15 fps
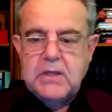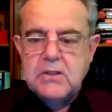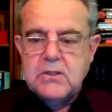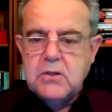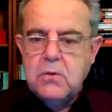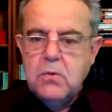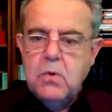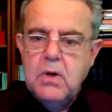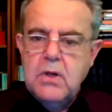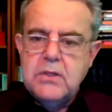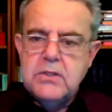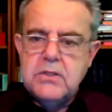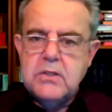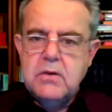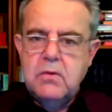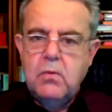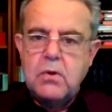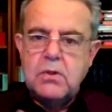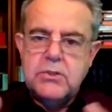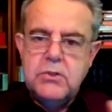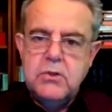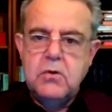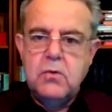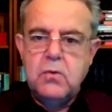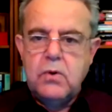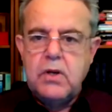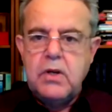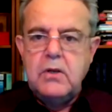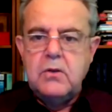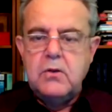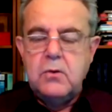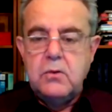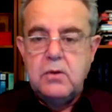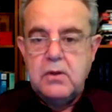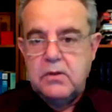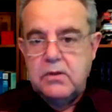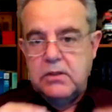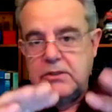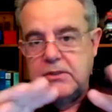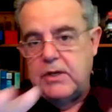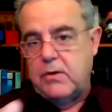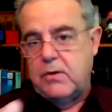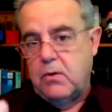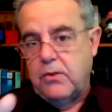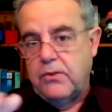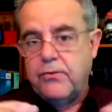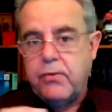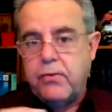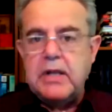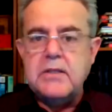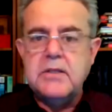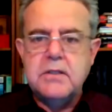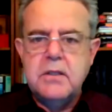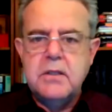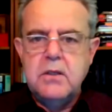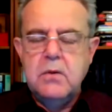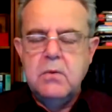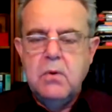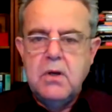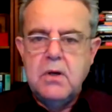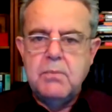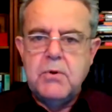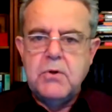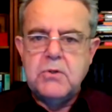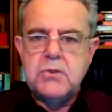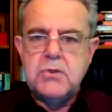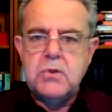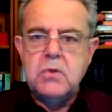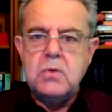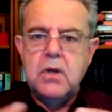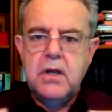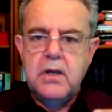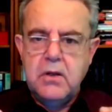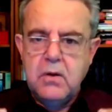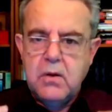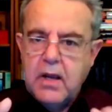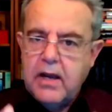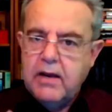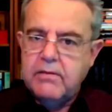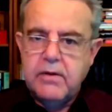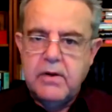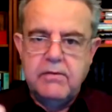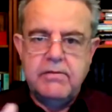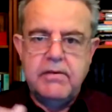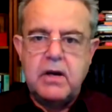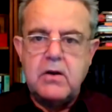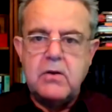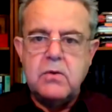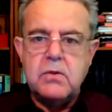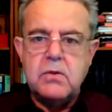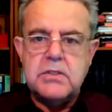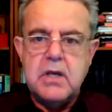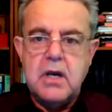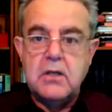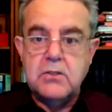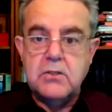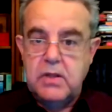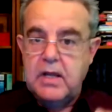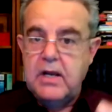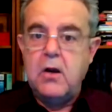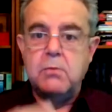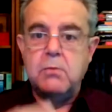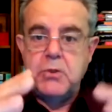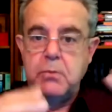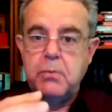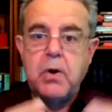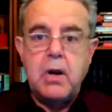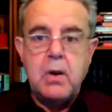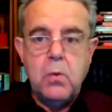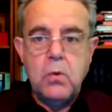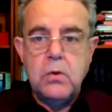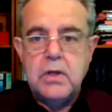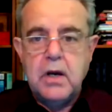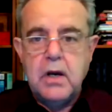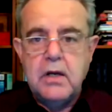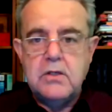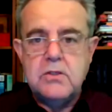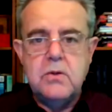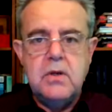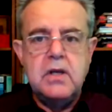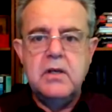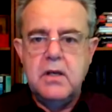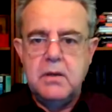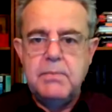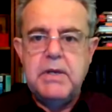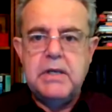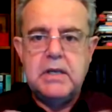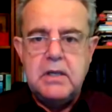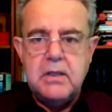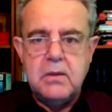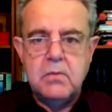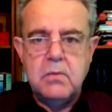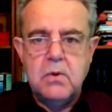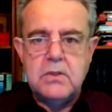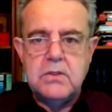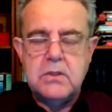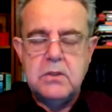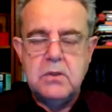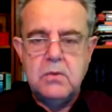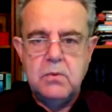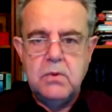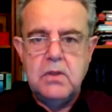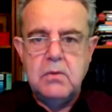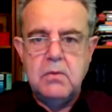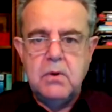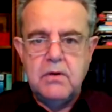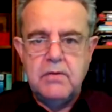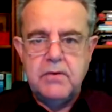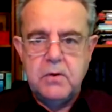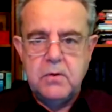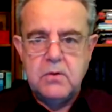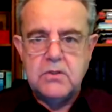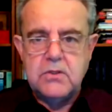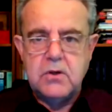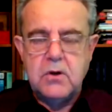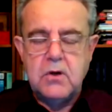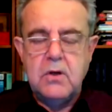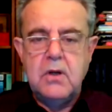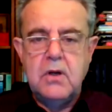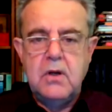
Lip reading: So once you agree to the general threads that you want to pursue and you have a value assigned, so that helps you prioritize, you end up picking the ones that you really want to focus on.